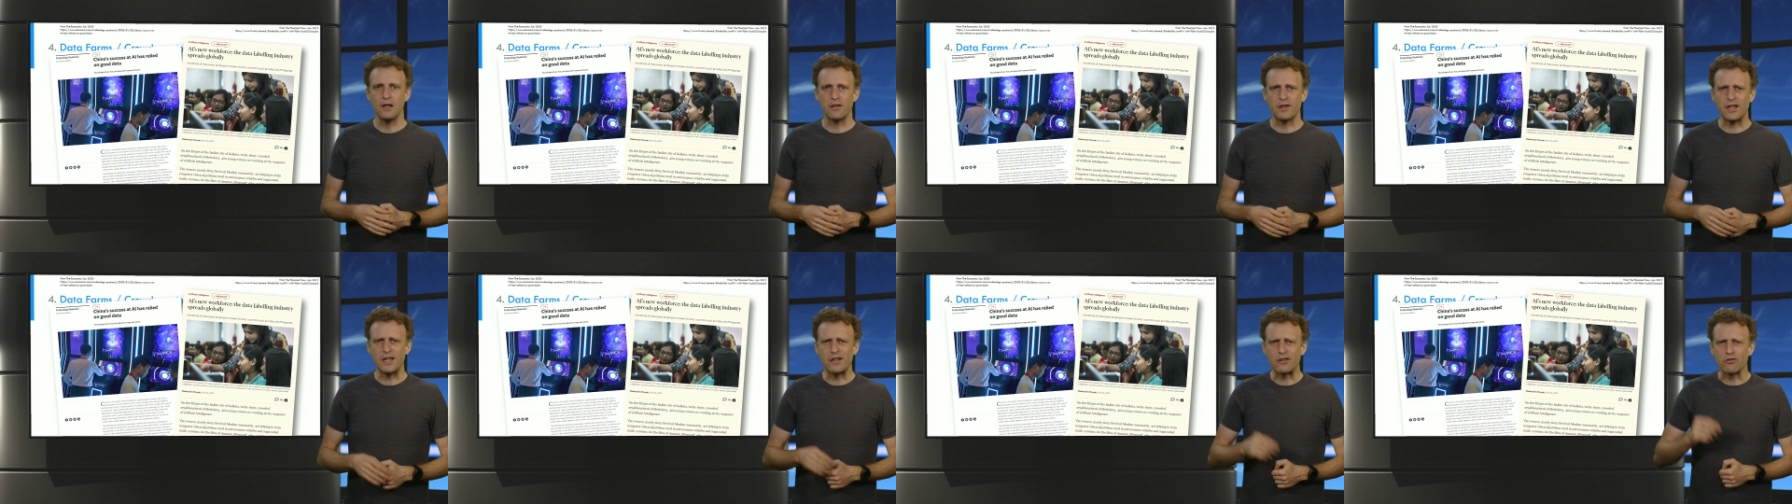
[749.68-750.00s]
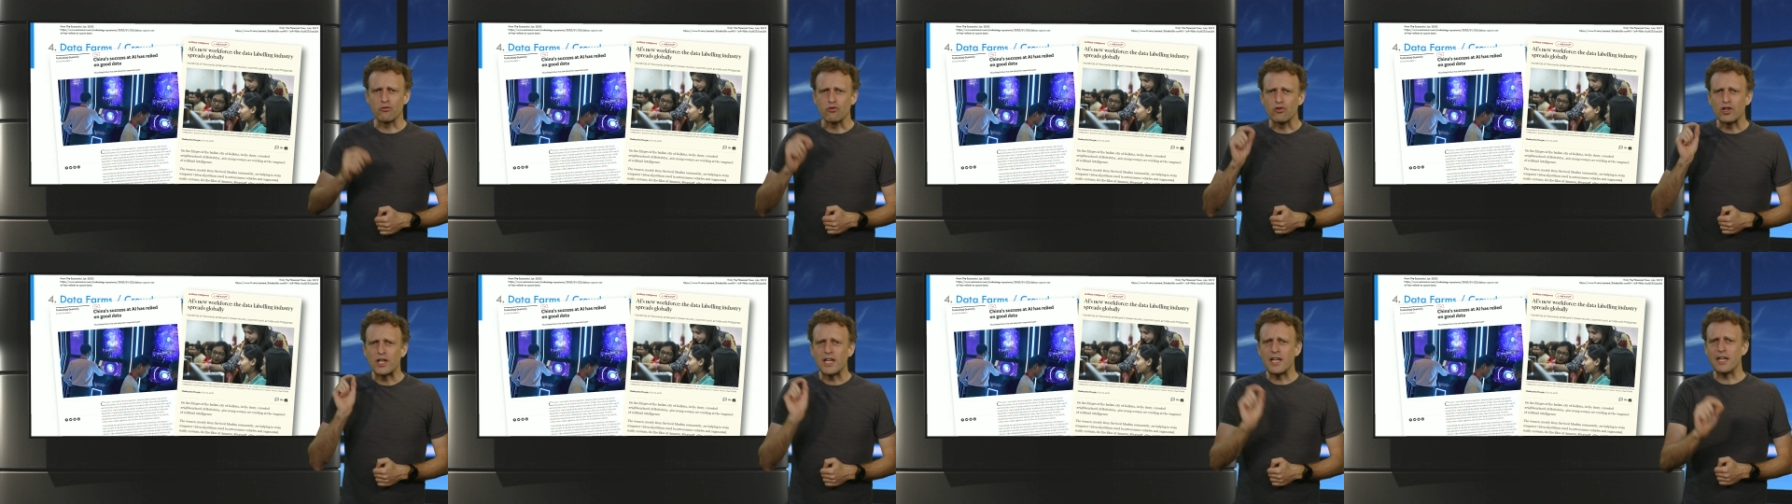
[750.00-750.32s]
This
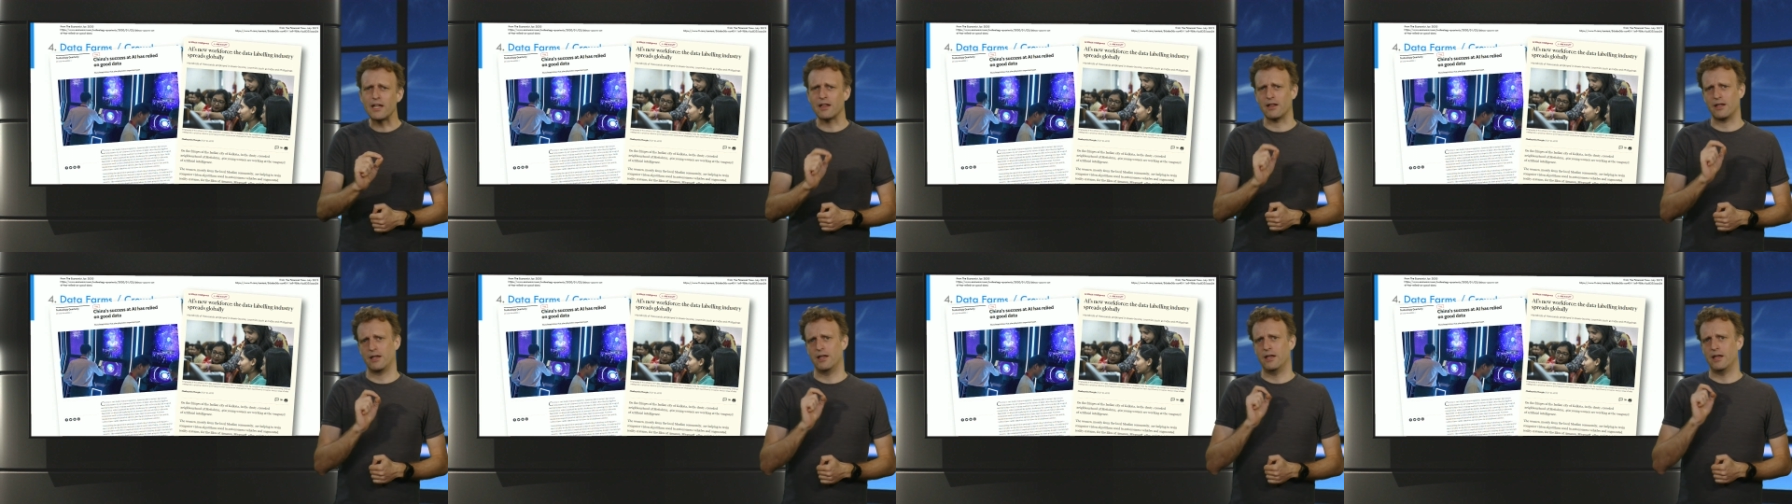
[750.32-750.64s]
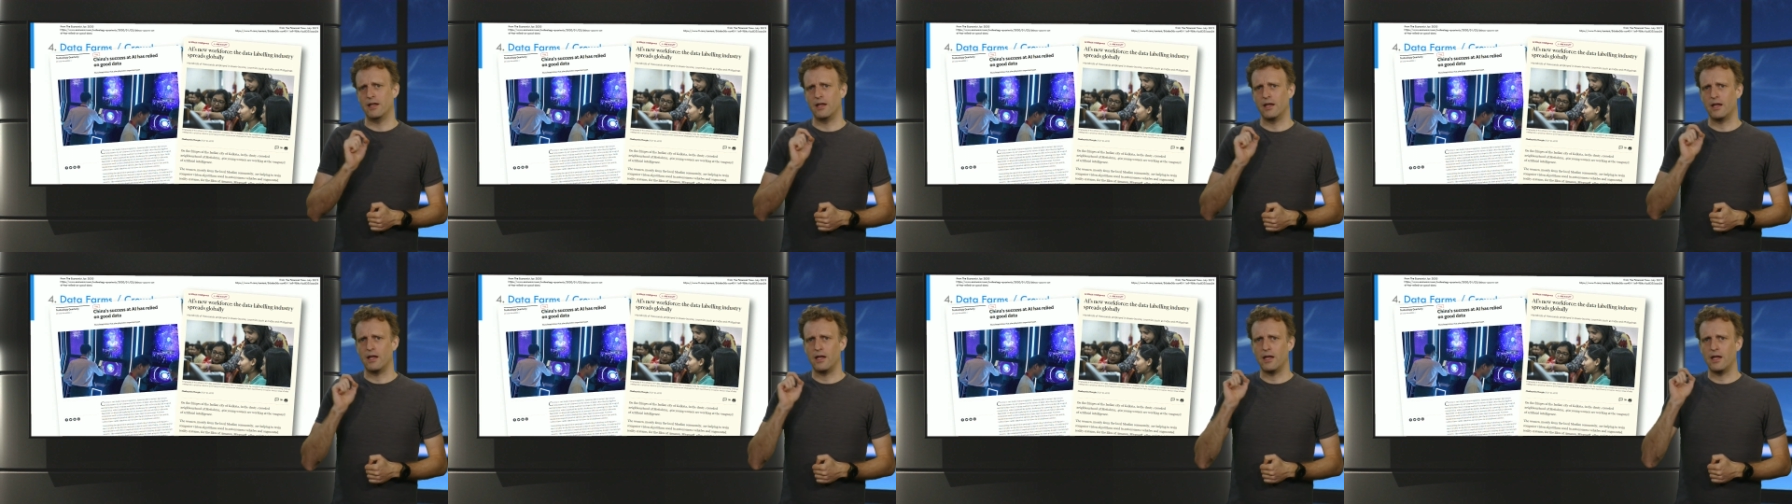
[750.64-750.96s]
really
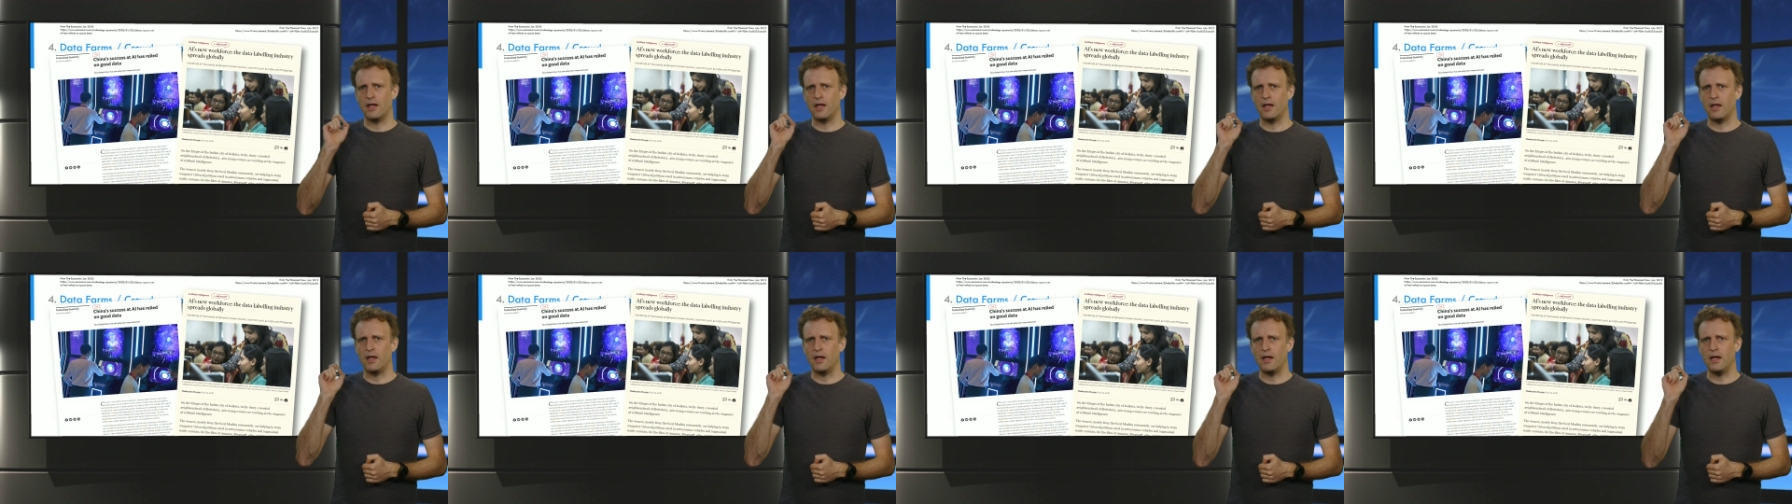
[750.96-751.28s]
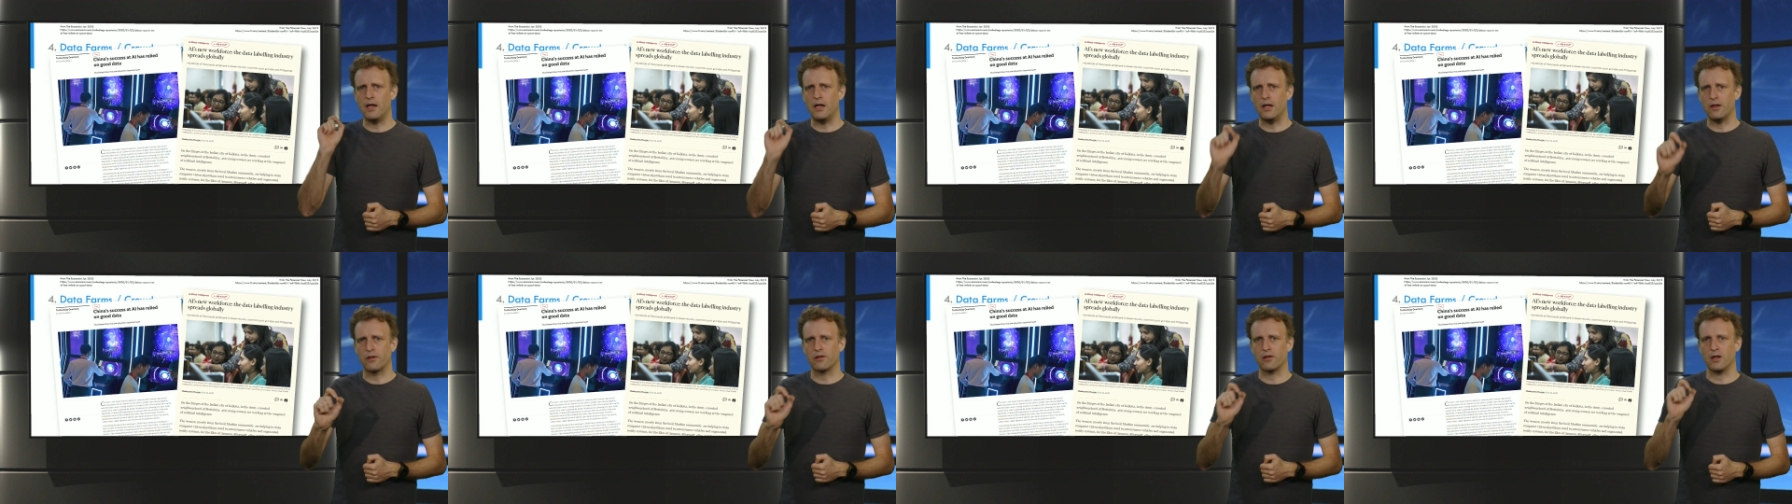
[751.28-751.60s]

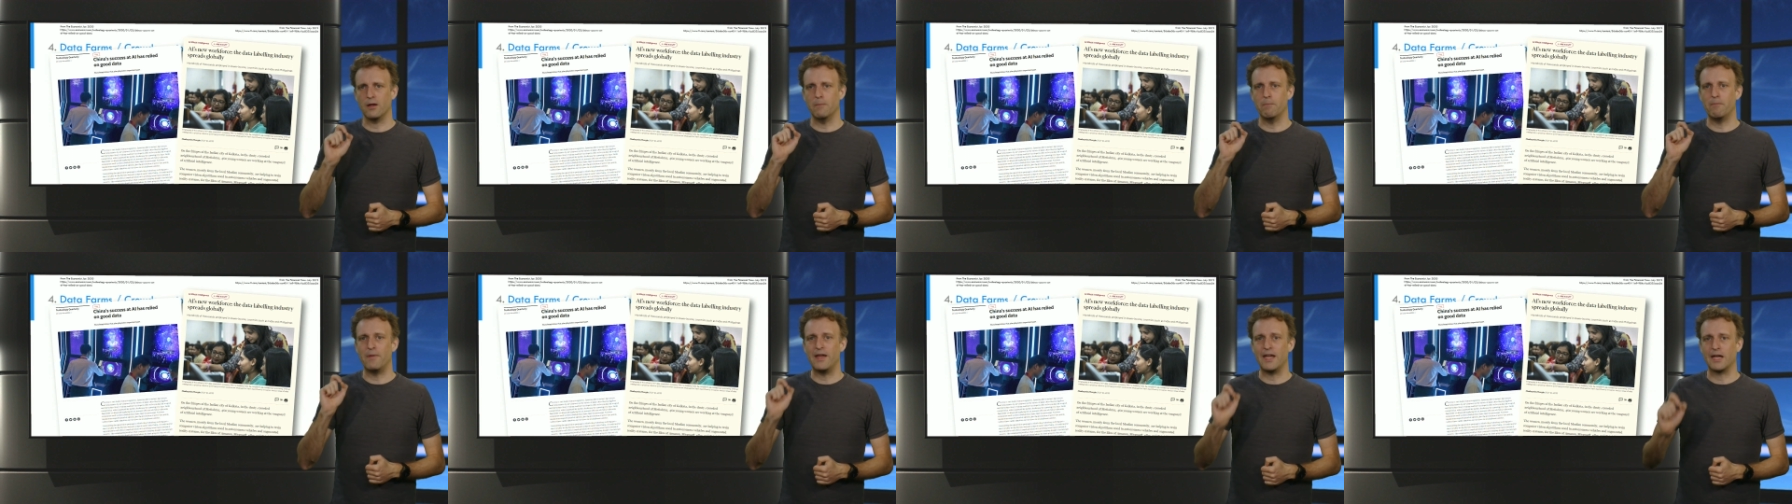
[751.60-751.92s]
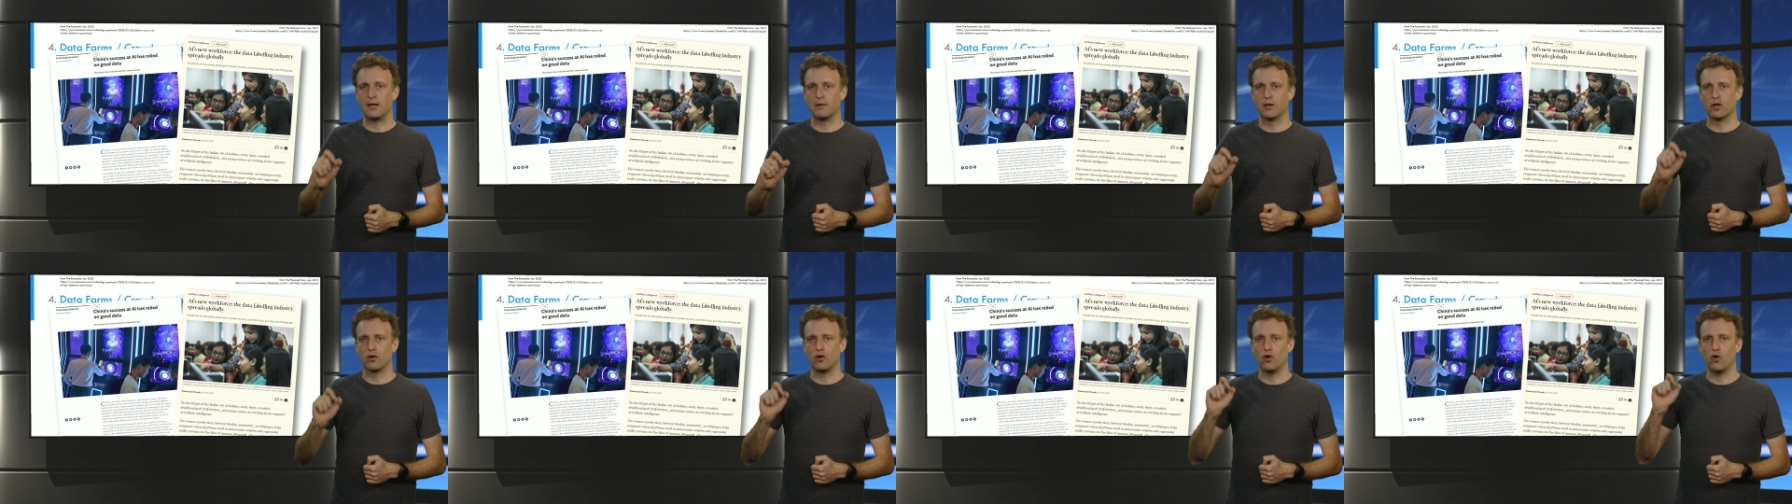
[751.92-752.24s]
is a
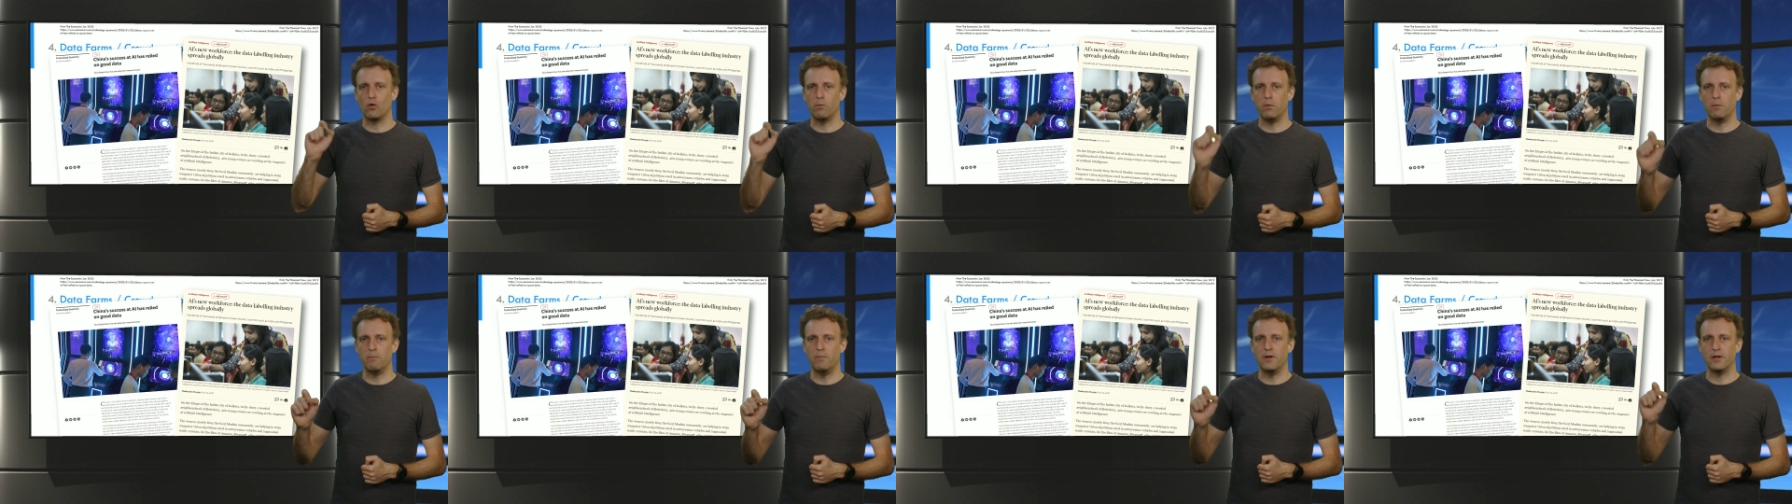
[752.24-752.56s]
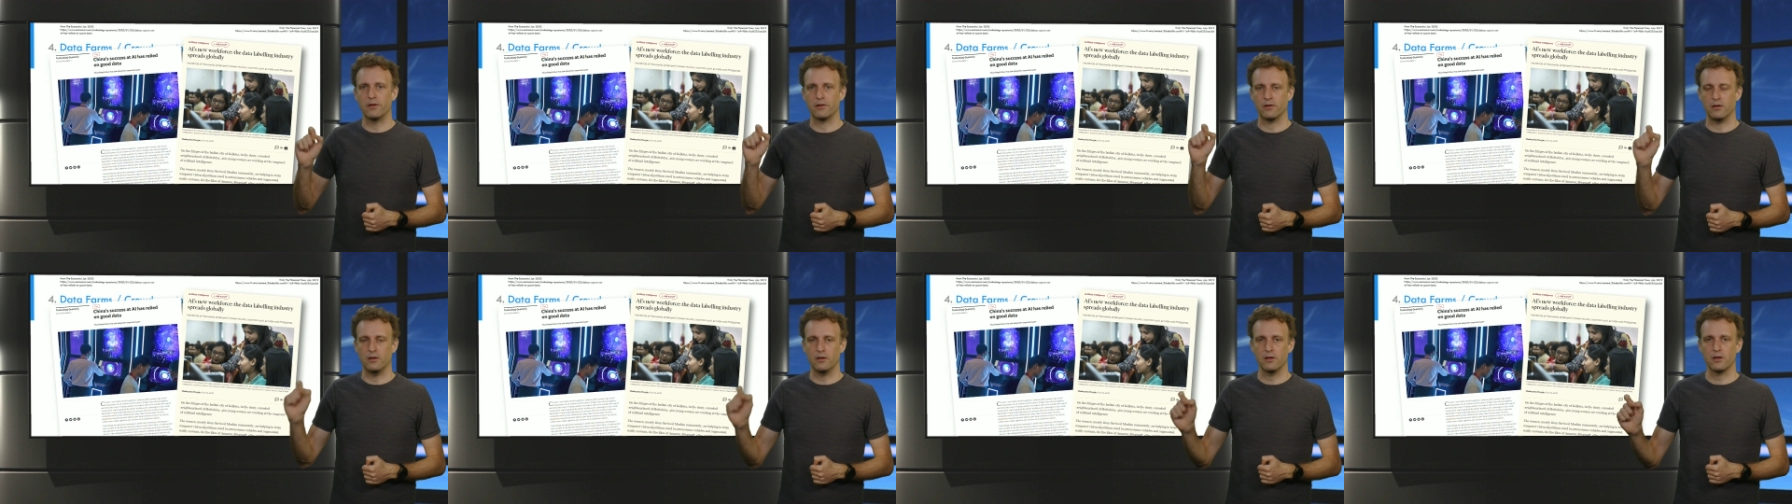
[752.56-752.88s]
big global
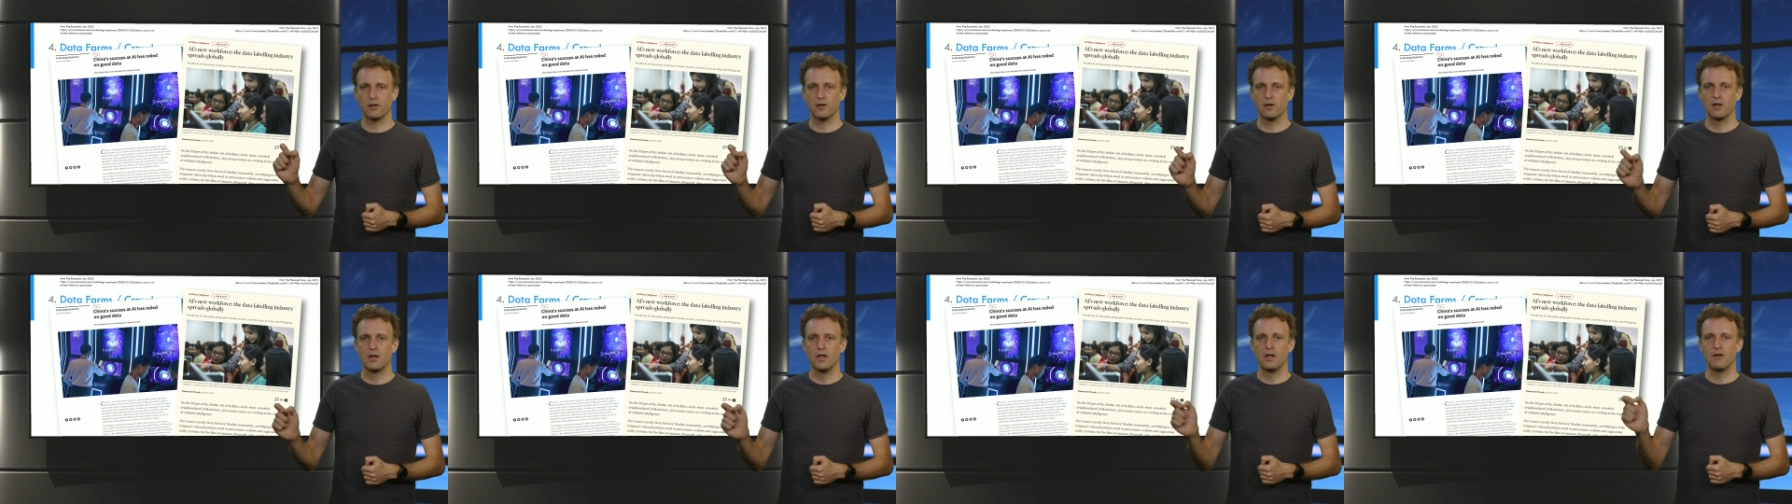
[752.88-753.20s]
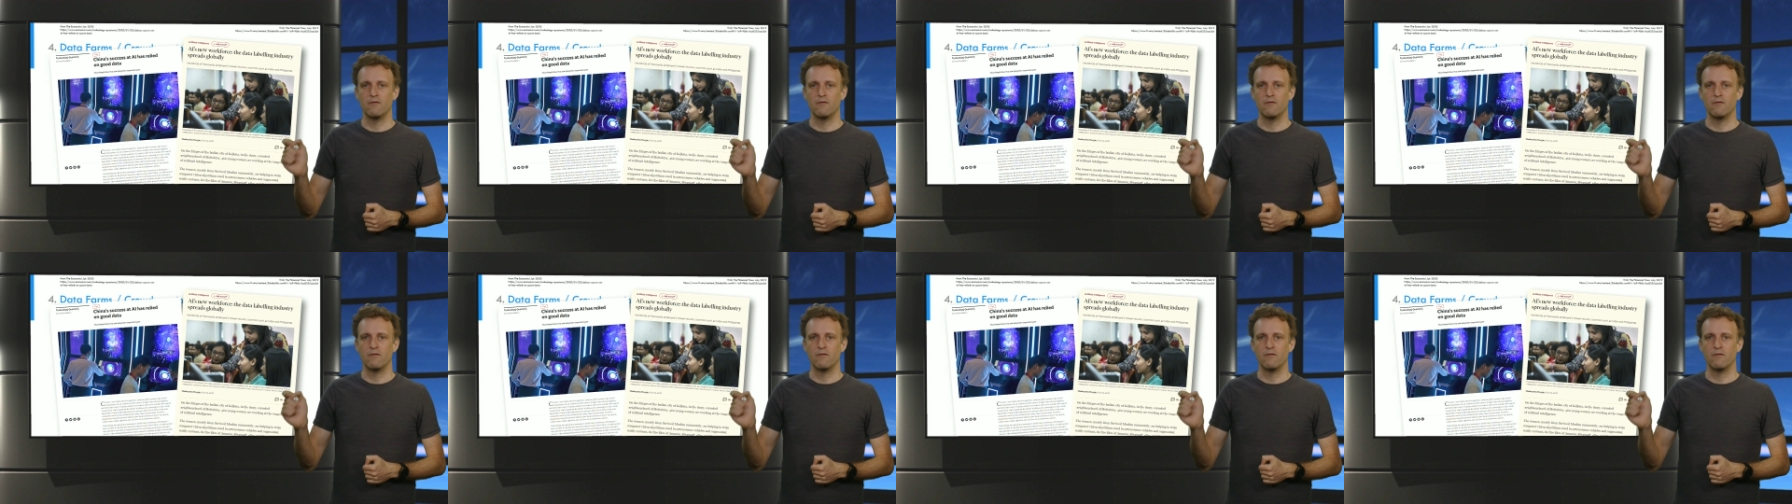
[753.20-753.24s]
business